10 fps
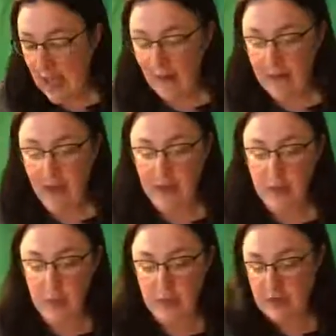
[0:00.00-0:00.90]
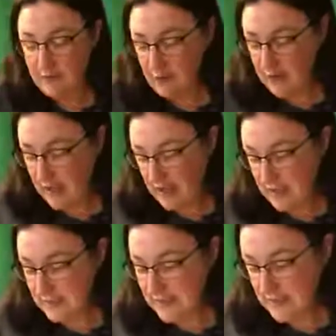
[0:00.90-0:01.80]
I've got 3 different
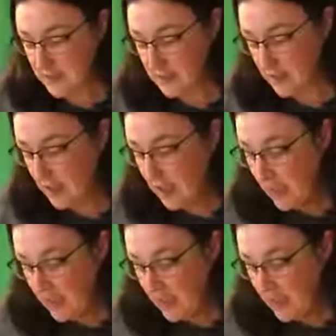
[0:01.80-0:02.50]
kinds here.